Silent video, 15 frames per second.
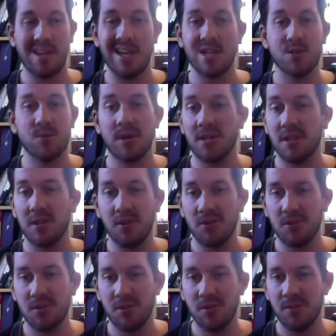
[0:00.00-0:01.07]
I just went to
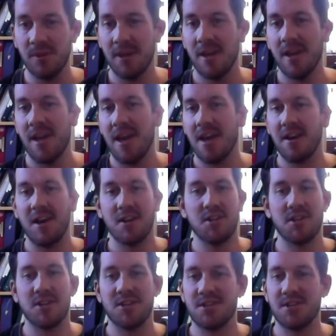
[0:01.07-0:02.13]
YouTube and I
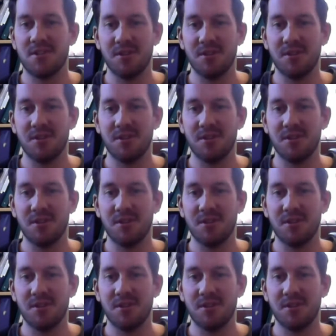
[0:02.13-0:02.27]
just